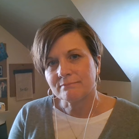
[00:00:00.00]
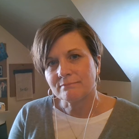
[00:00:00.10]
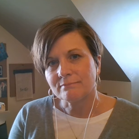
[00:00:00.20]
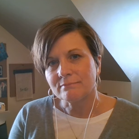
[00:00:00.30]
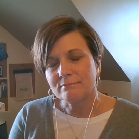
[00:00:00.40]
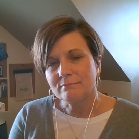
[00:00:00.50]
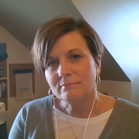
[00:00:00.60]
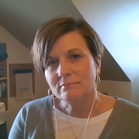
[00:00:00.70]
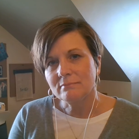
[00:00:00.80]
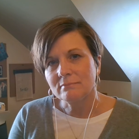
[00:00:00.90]

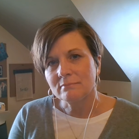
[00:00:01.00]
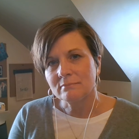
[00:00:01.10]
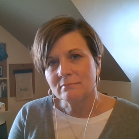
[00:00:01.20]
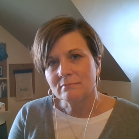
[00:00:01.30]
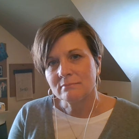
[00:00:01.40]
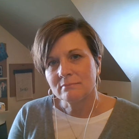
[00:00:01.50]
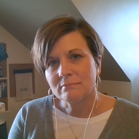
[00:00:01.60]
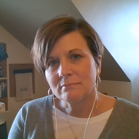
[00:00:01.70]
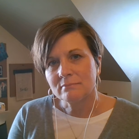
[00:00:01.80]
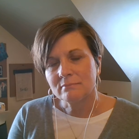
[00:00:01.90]

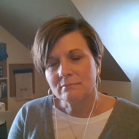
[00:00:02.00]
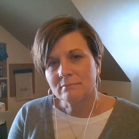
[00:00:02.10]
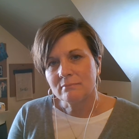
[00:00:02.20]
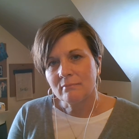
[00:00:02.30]
Nothing is said.